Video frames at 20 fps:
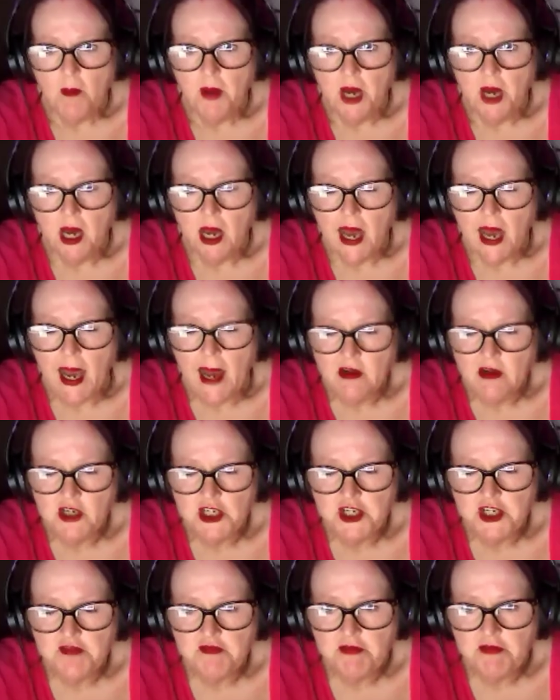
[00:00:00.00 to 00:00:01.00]
But how
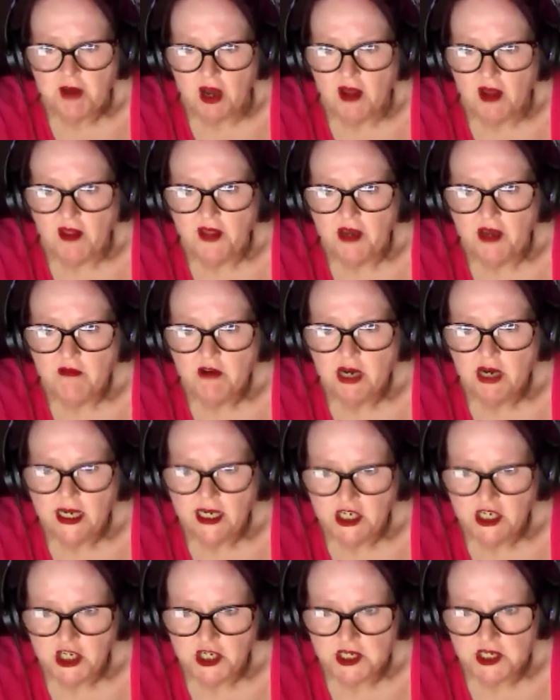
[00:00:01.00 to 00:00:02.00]
did you find the
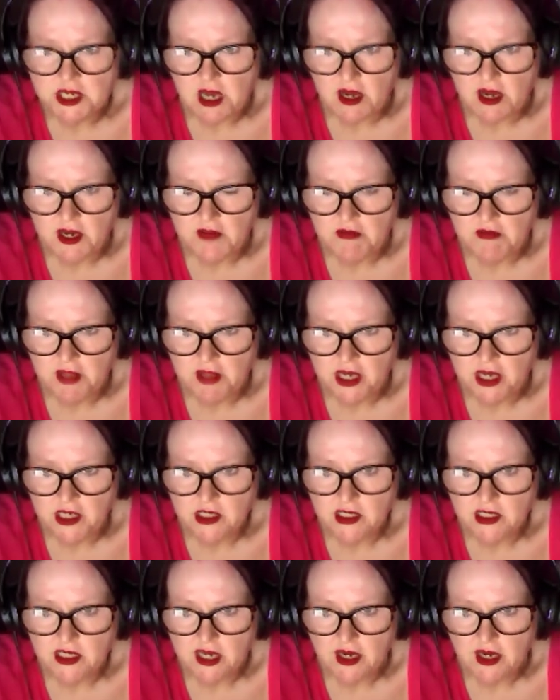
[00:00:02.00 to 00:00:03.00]
religious side of
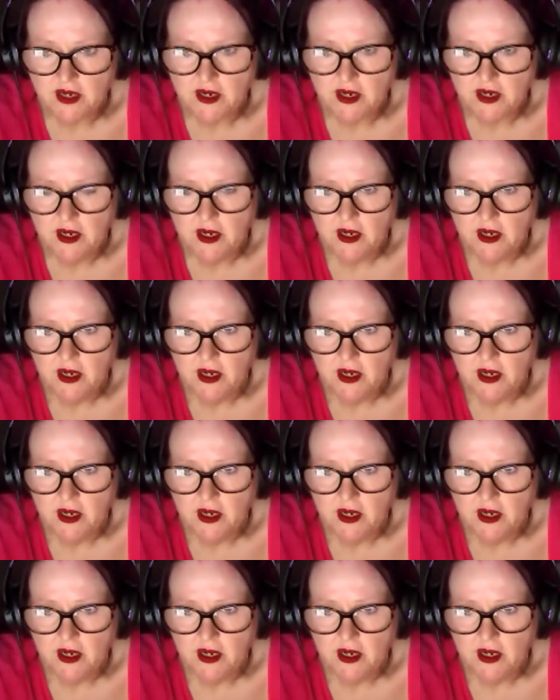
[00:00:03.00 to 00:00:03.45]
things then?